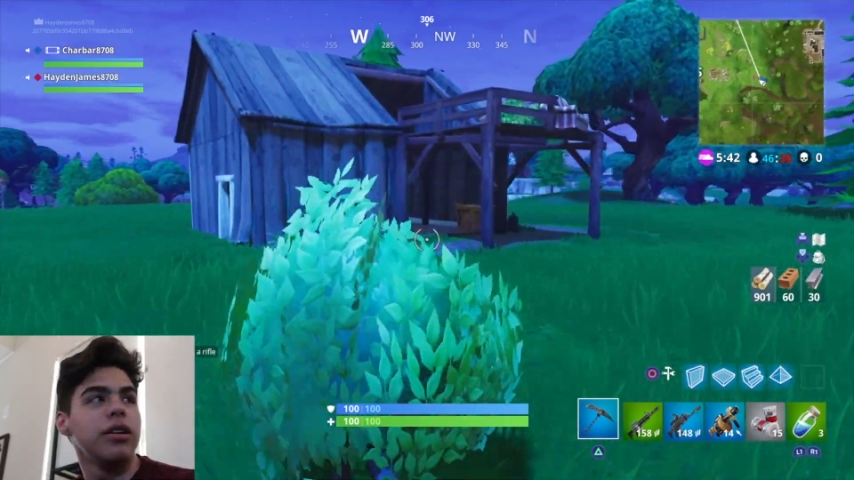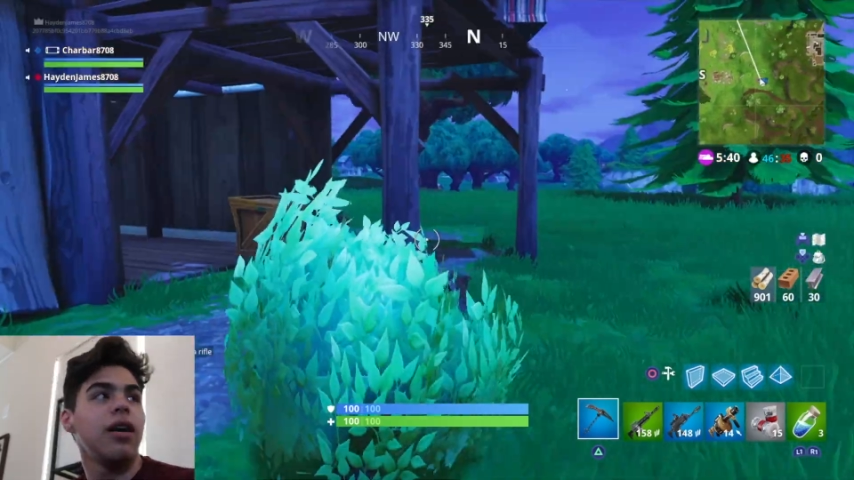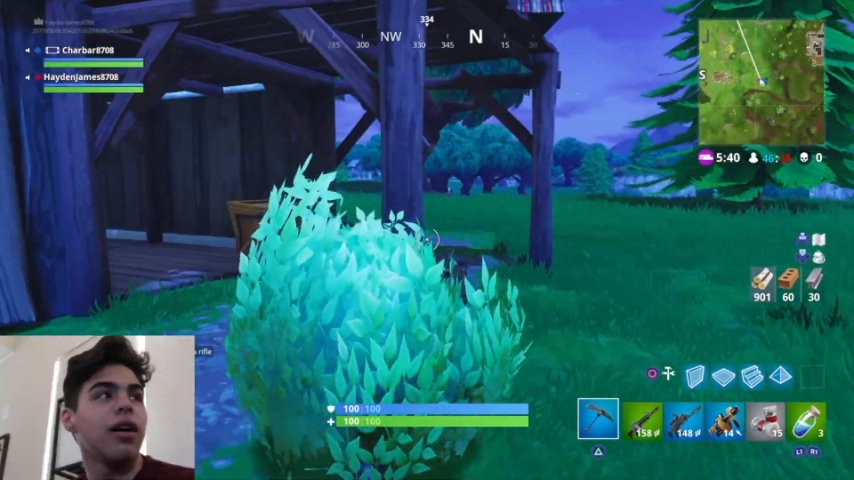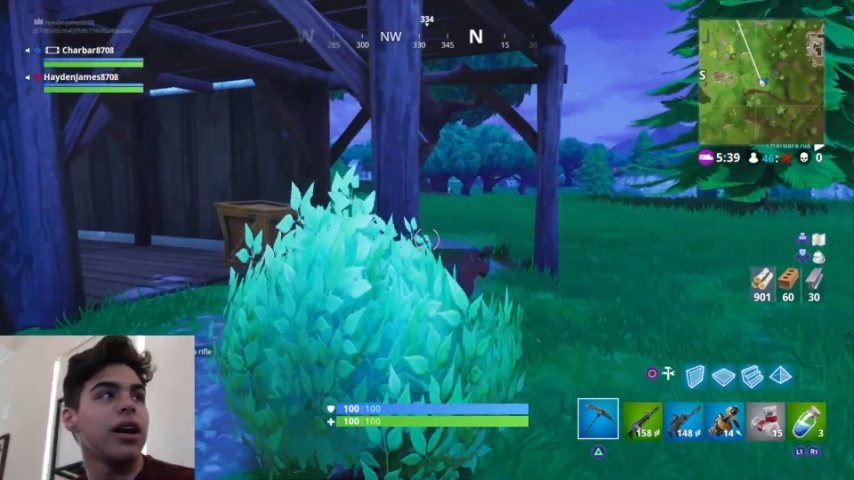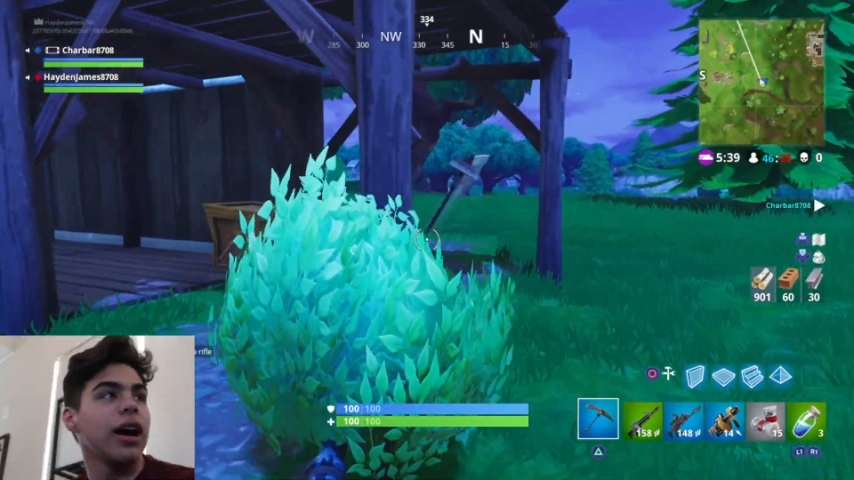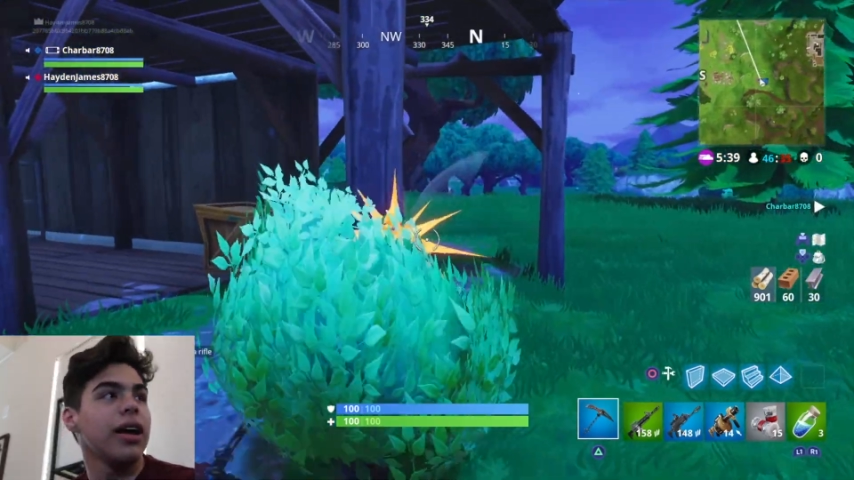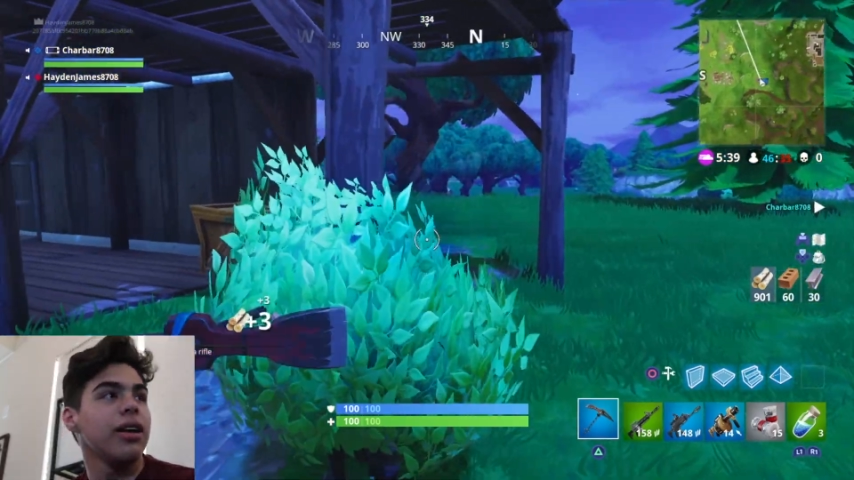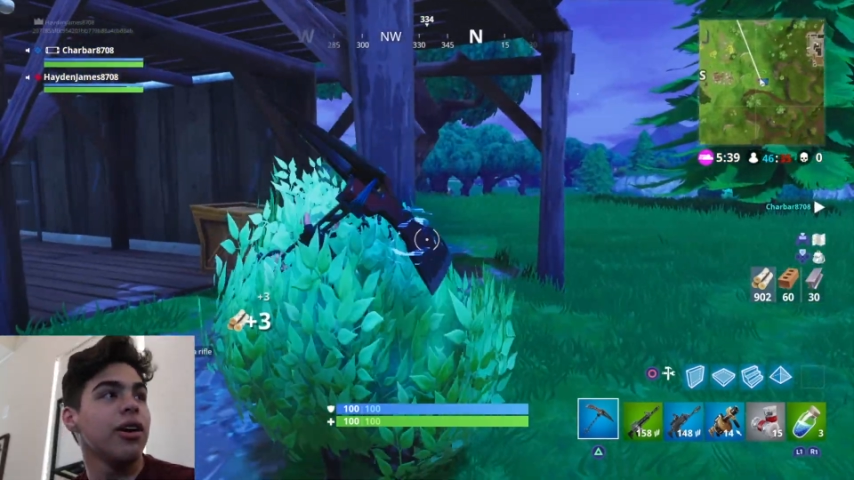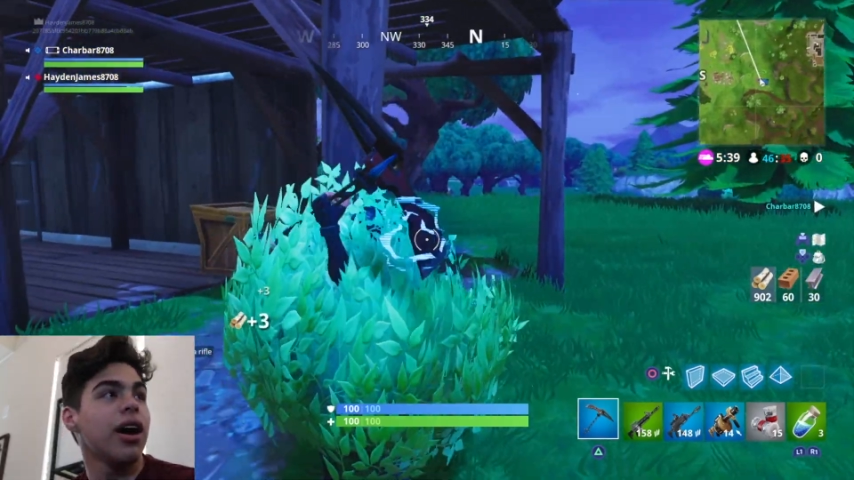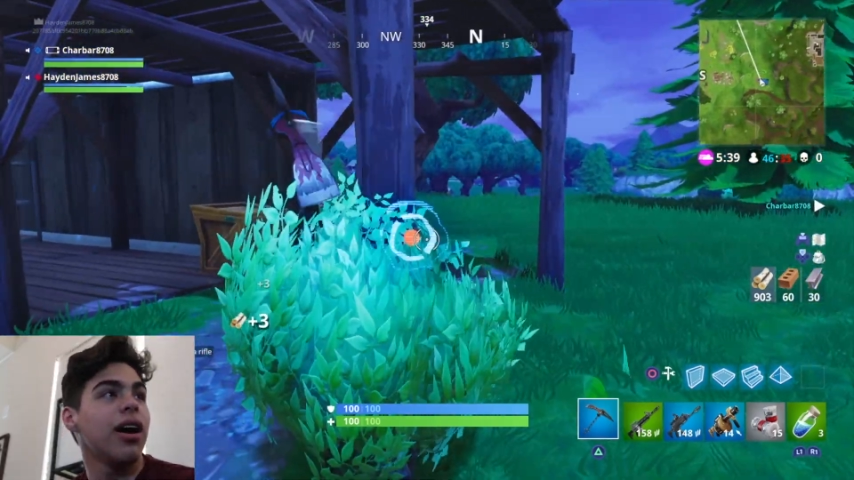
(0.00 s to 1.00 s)
Hawkeye?
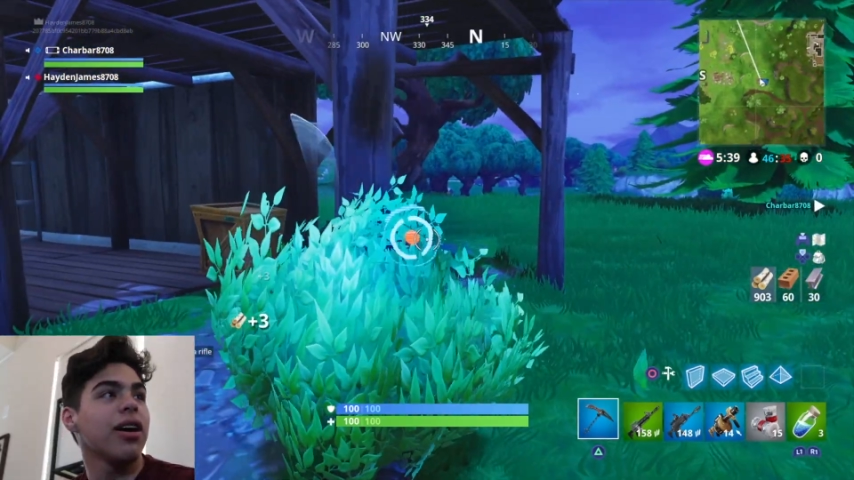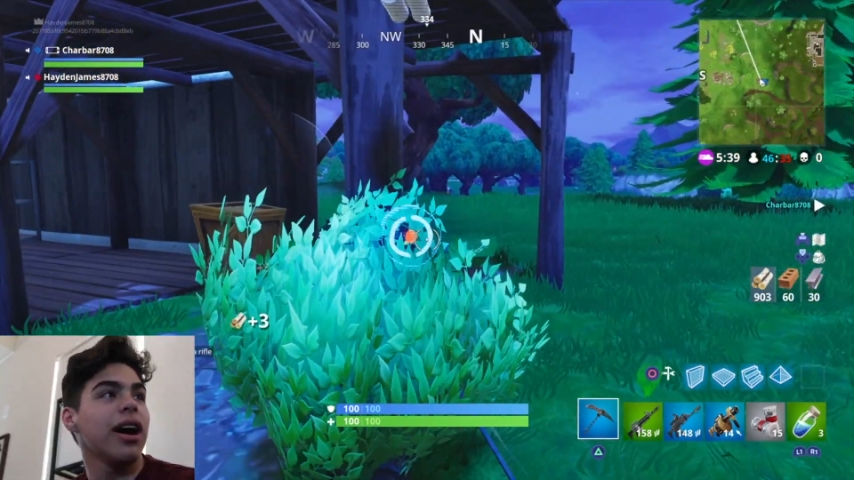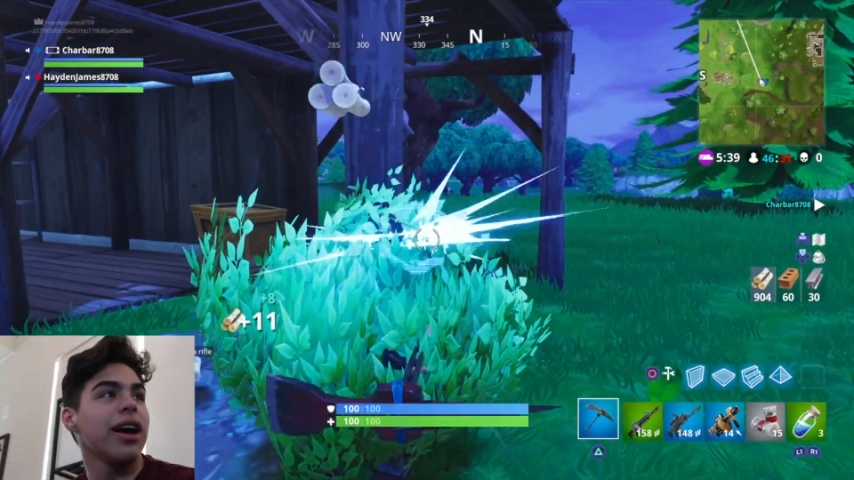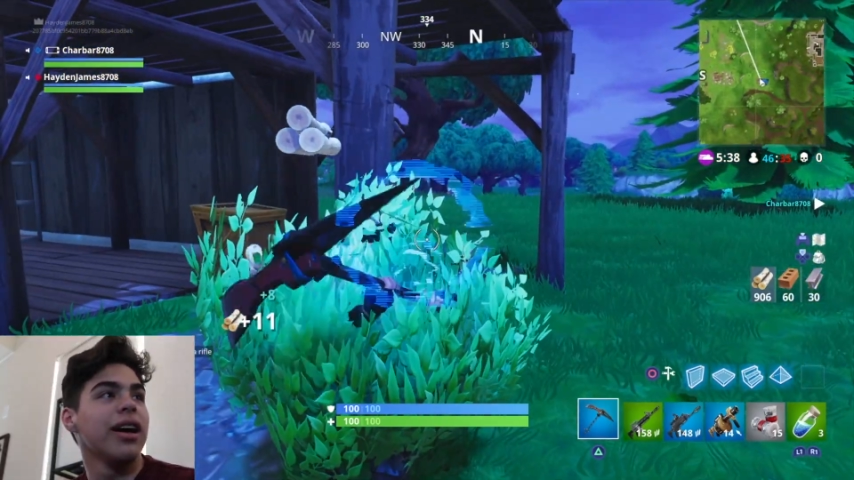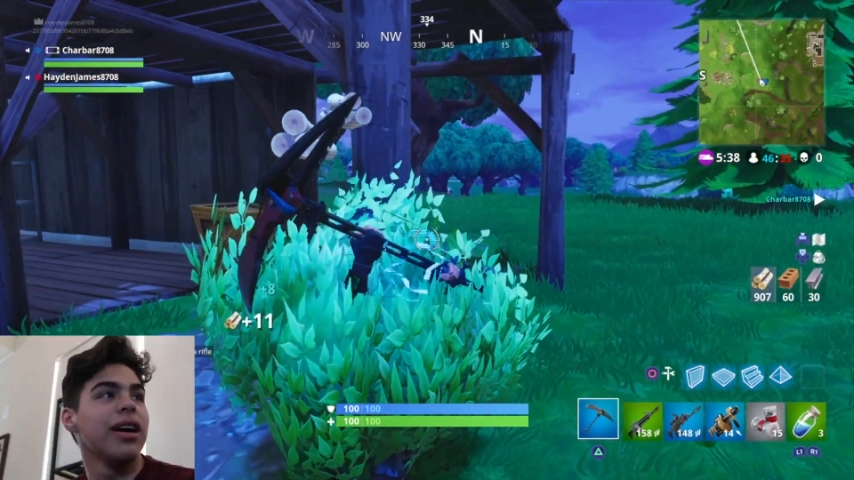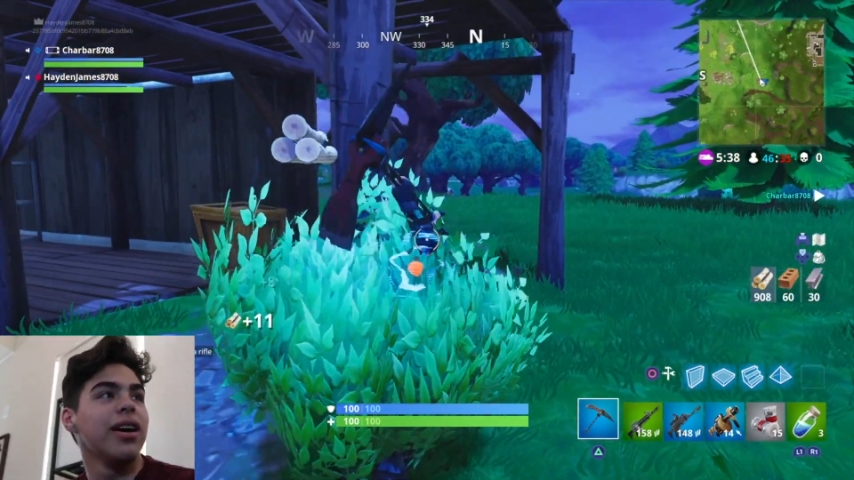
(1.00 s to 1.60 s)
You got Hawkeye?